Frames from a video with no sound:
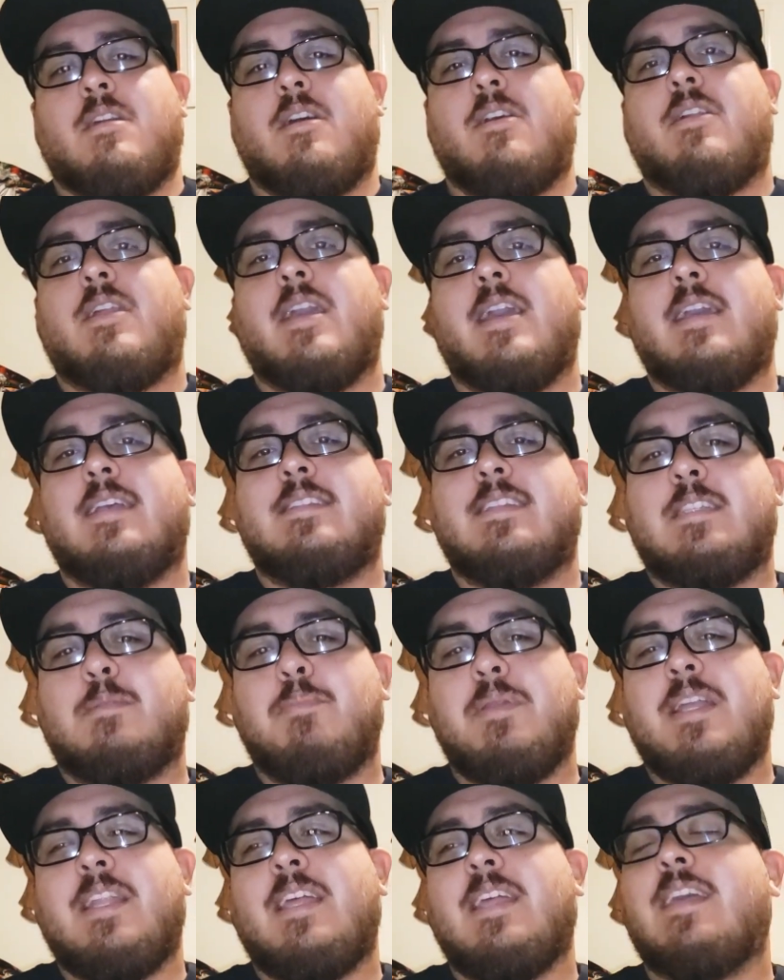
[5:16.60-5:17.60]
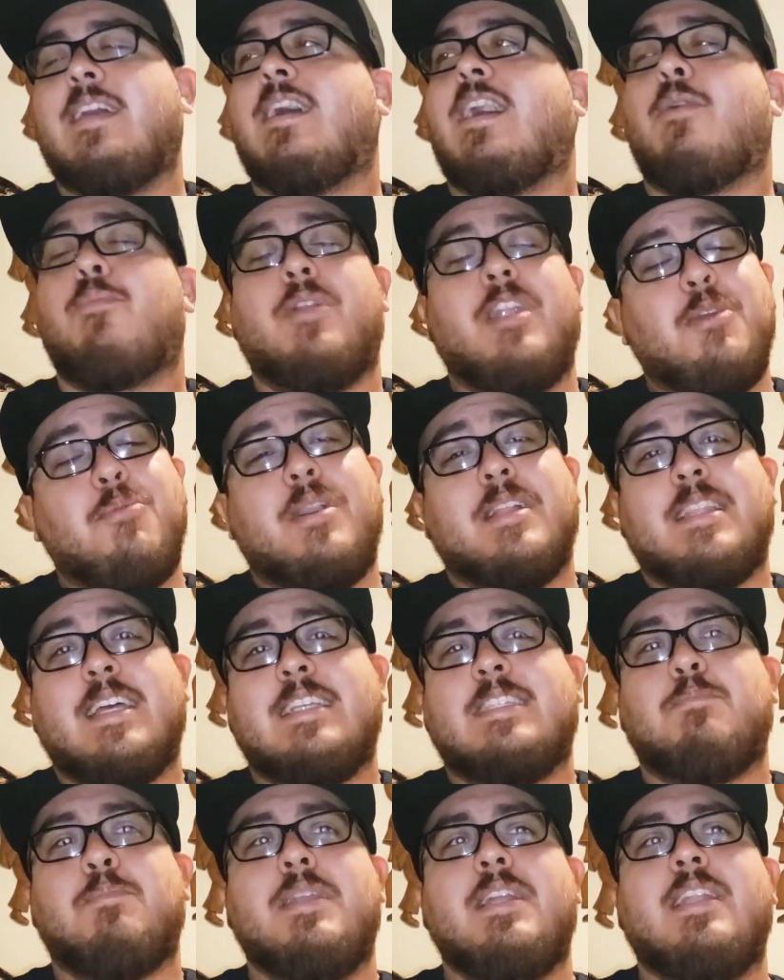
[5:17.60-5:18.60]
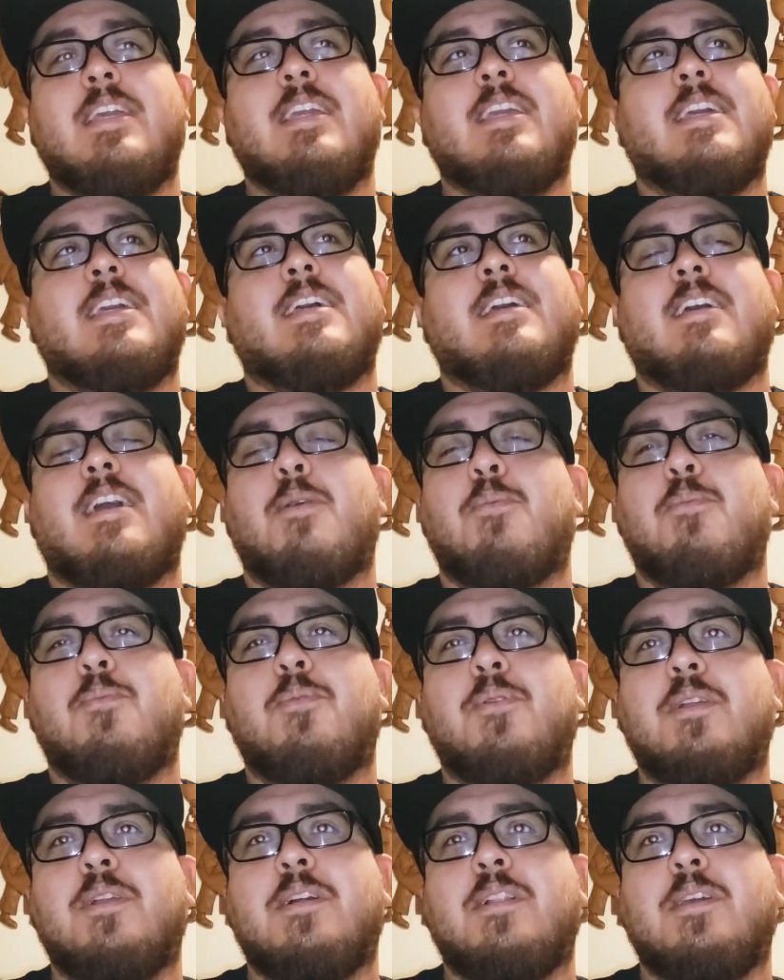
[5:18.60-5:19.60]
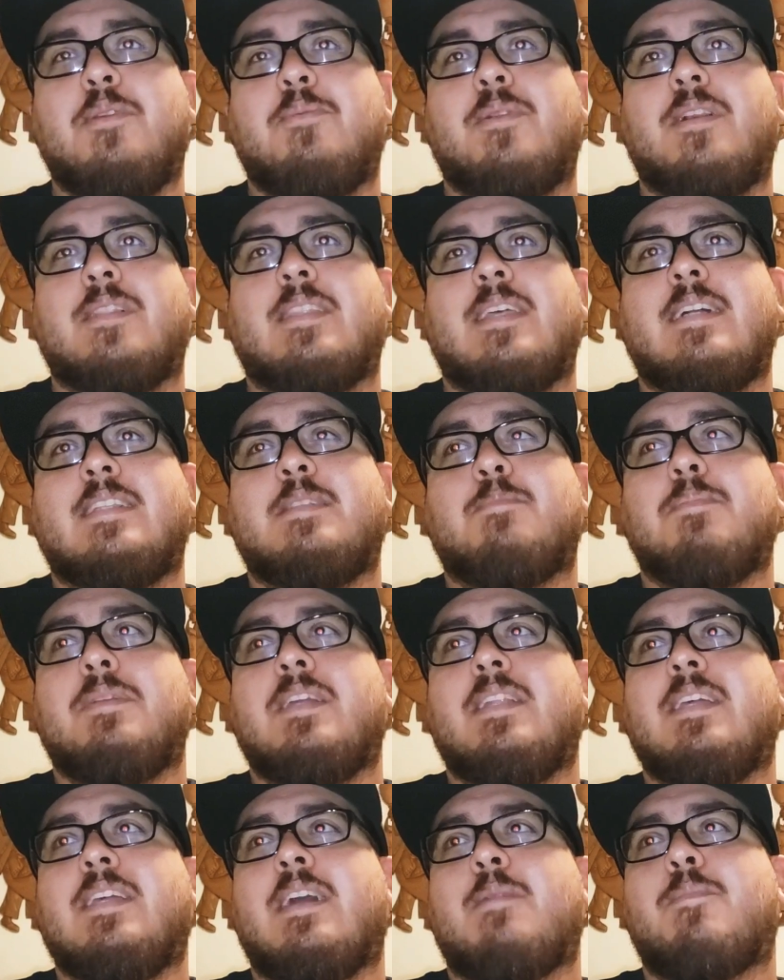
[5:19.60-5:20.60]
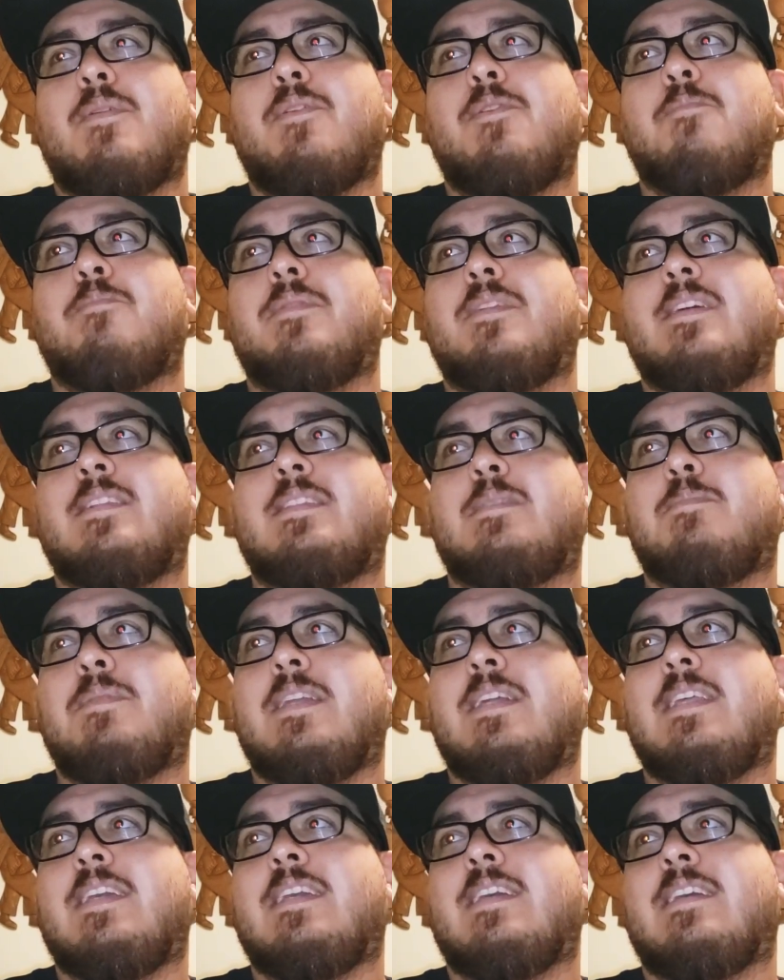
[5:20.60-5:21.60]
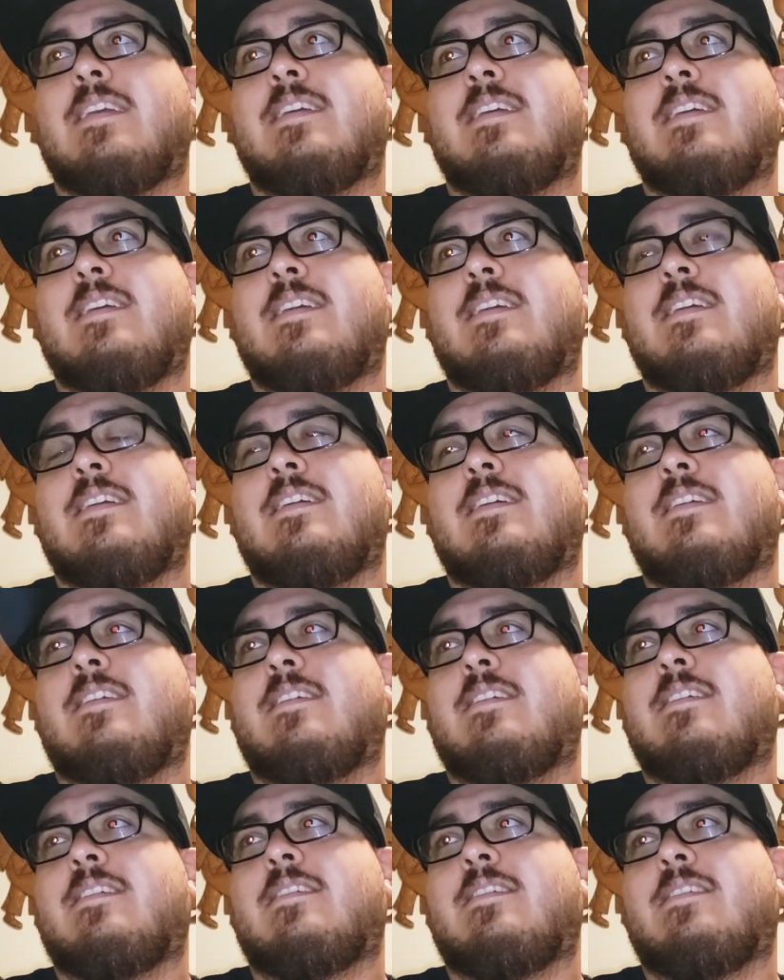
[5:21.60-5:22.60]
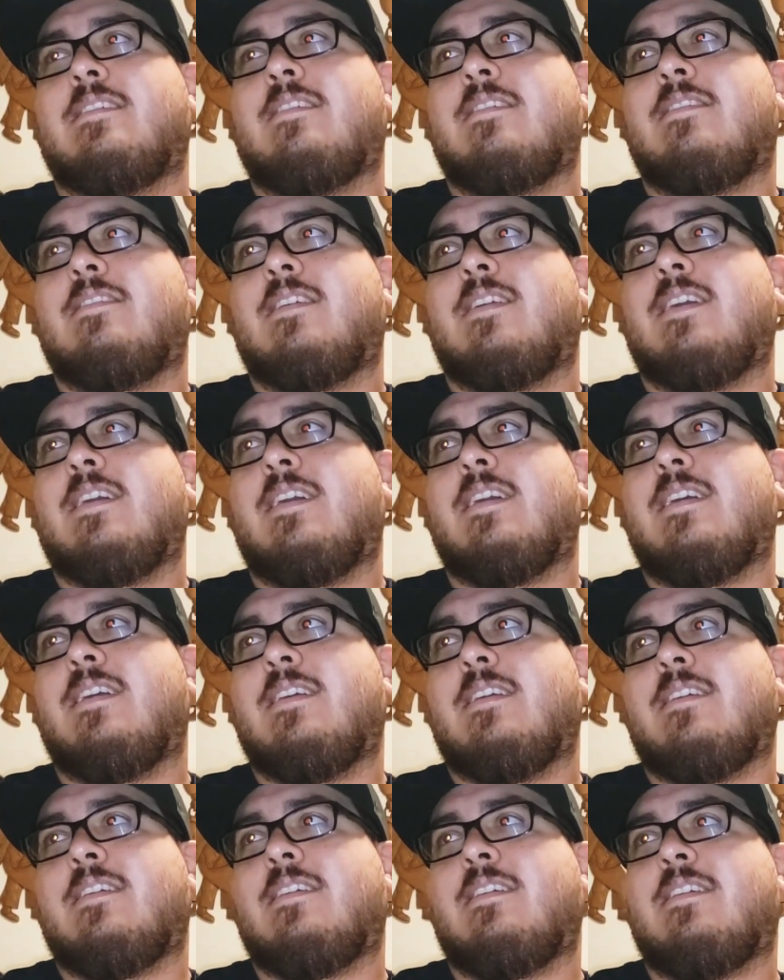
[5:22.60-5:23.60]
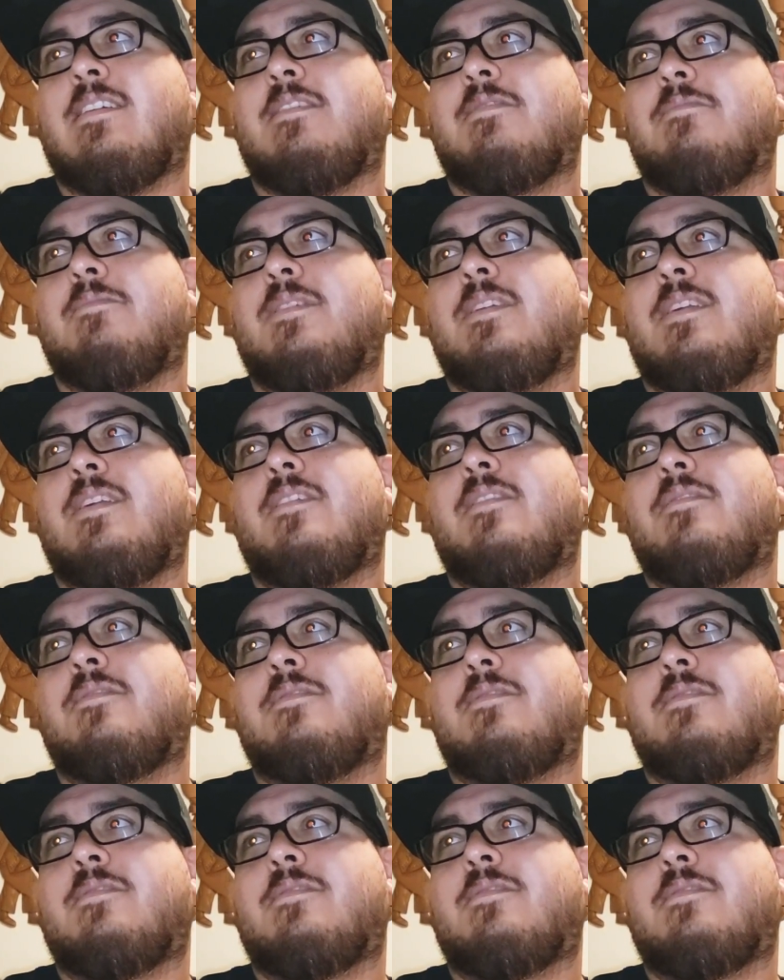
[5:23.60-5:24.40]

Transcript: Okay, it's a Speedy. I really want that Speedy. I really want that Speedy. I'm hoping it's Speedy. Okay, here we go.